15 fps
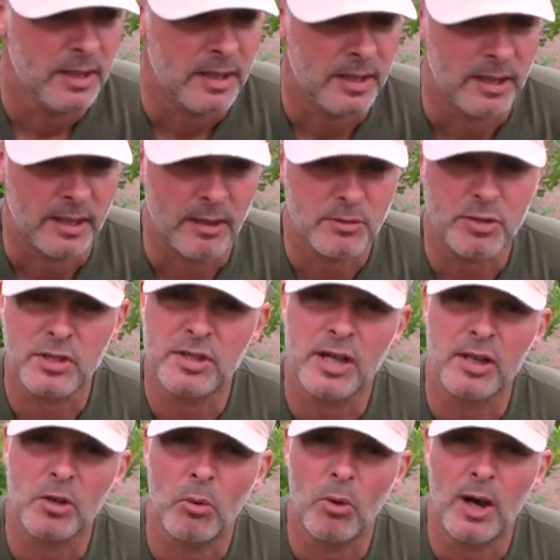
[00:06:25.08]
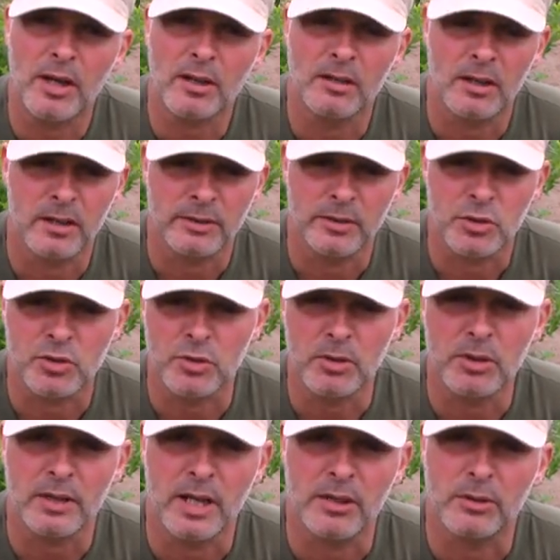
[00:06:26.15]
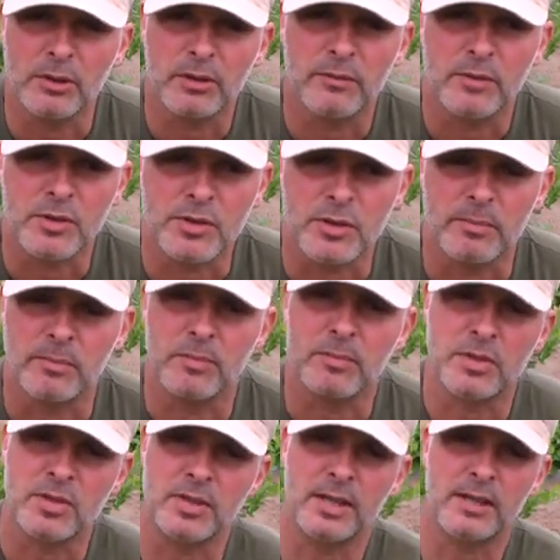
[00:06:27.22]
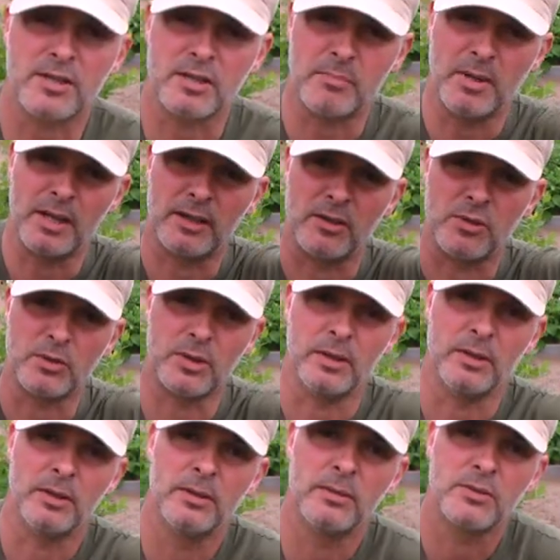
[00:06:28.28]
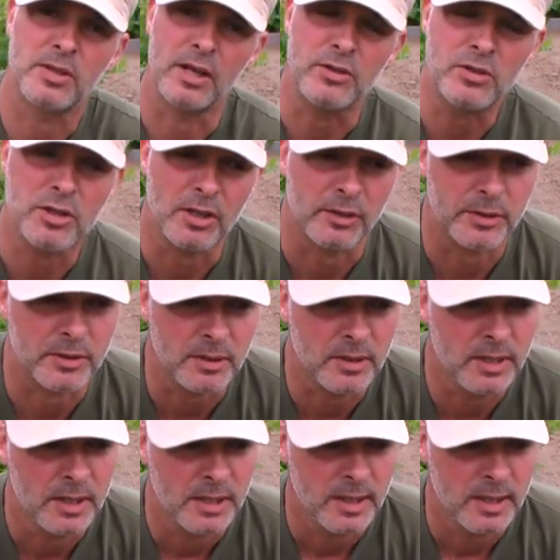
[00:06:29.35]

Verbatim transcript: And I was just taking a walk along the shoreline looking for some sticks to make a sort of sun shelter.